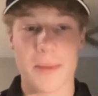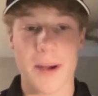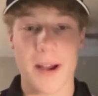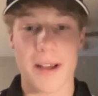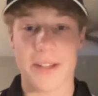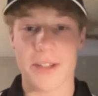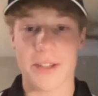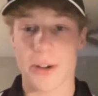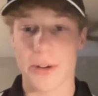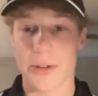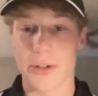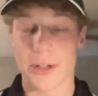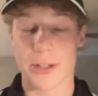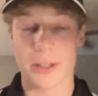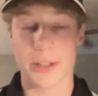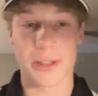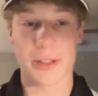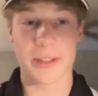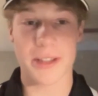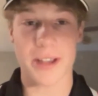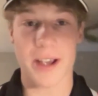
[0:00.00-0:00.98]
my
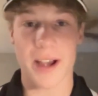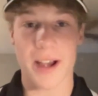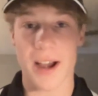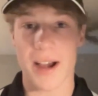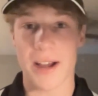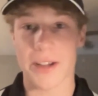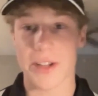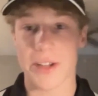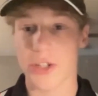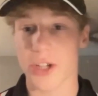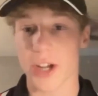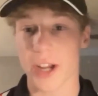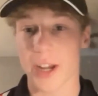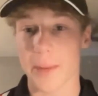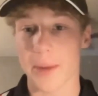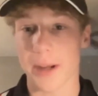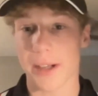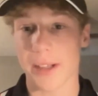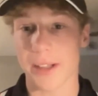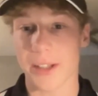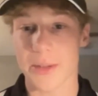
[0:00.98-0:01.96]
socials are just
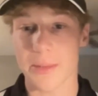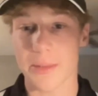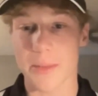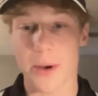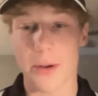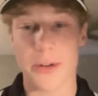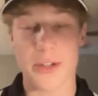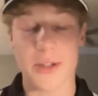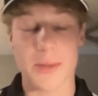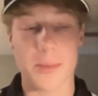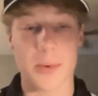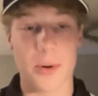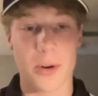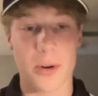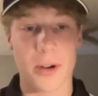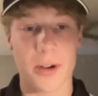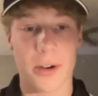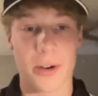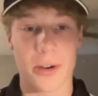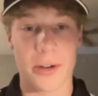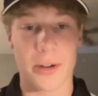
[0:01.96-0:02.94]
JacobDouglas
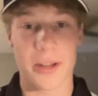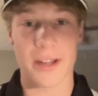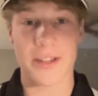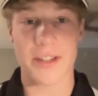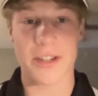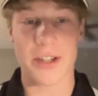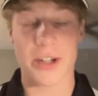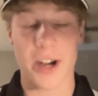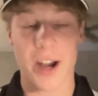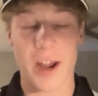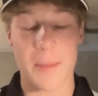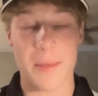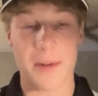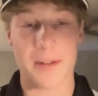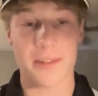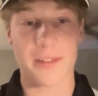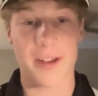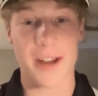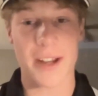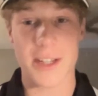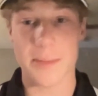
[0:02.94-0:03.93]
Motorsport on Instagram and
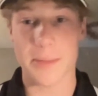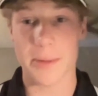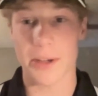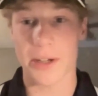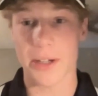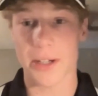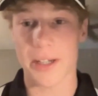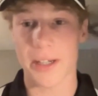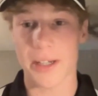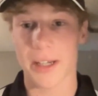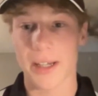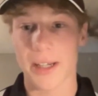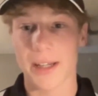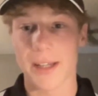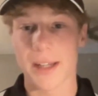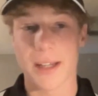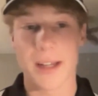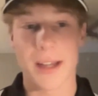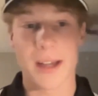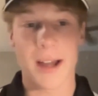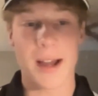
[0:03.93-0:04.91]
Facebook.
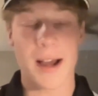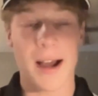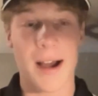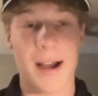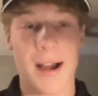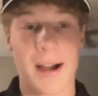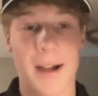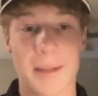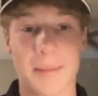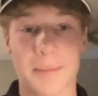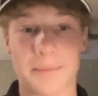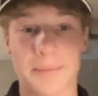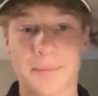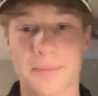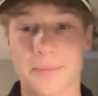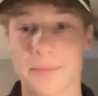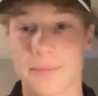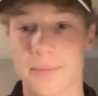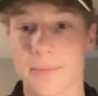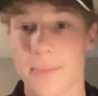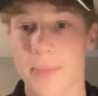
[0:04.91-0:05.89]

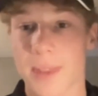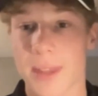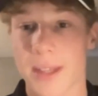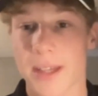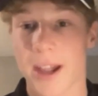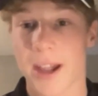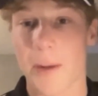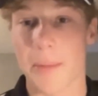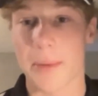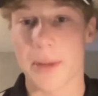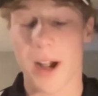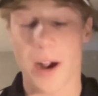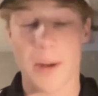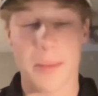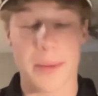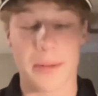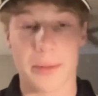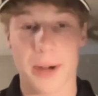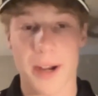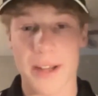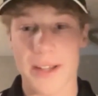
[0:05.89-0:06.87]
I'll
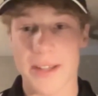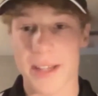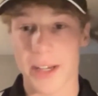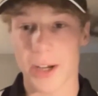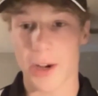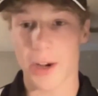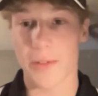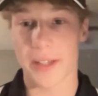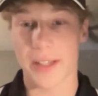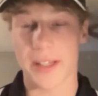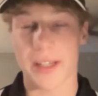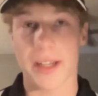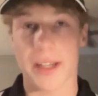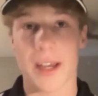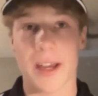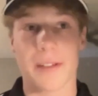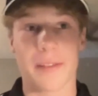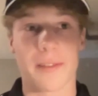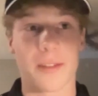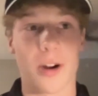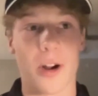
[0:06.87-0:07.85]
be racing over
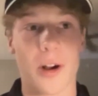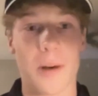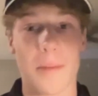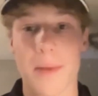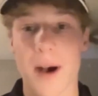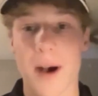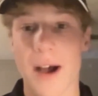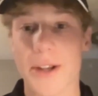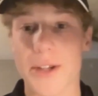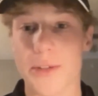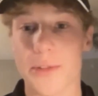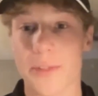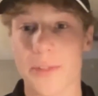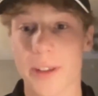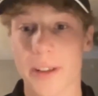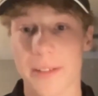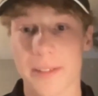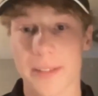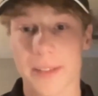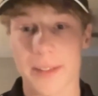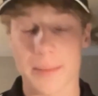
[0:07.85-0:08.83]
here from March
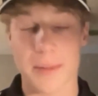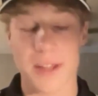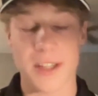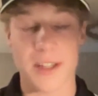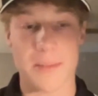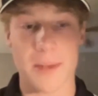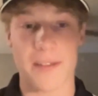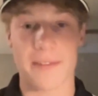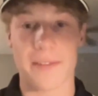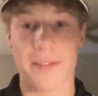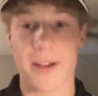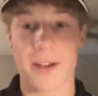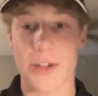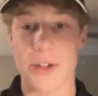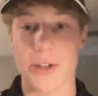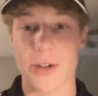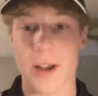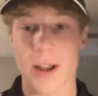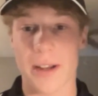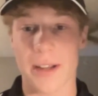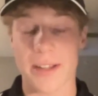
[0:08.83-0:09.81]
5th is my
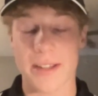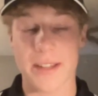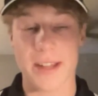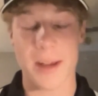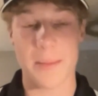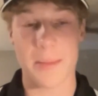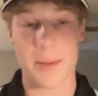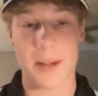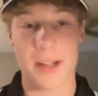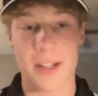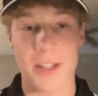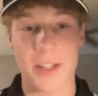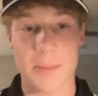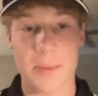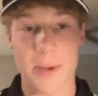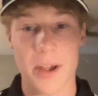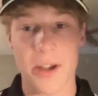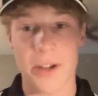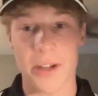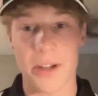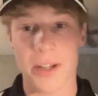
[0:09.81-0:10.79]
first round at St.
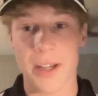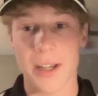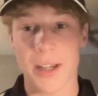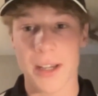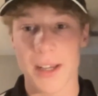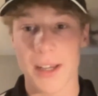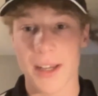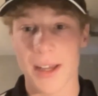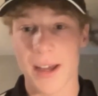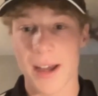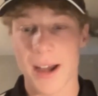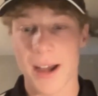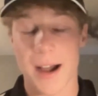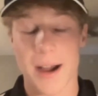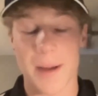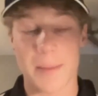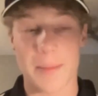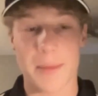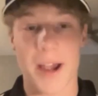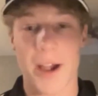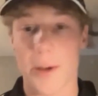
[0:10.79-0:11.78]
Petersburg.
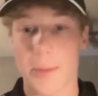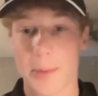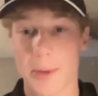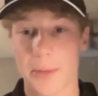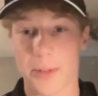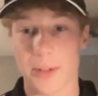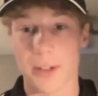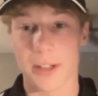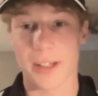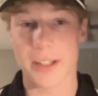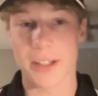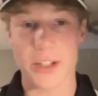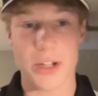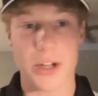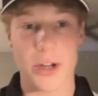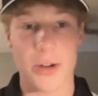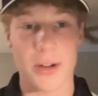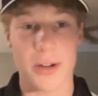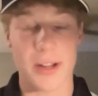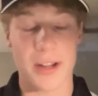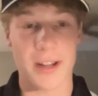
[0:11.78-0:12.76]
I hope everyone can
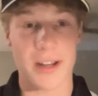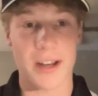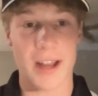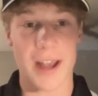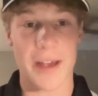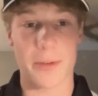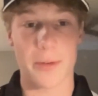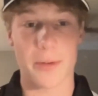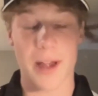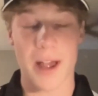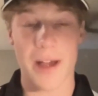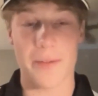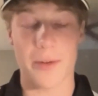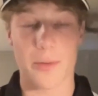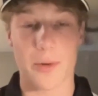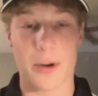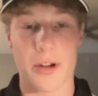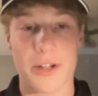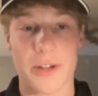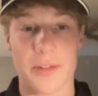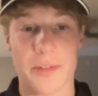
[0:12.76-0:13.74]
tune in and have a
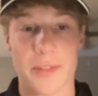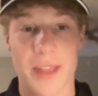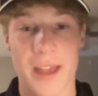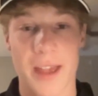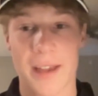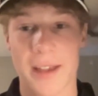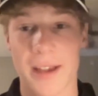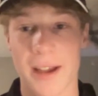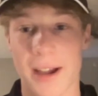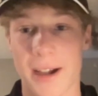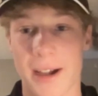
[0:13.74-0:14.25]
watch of that.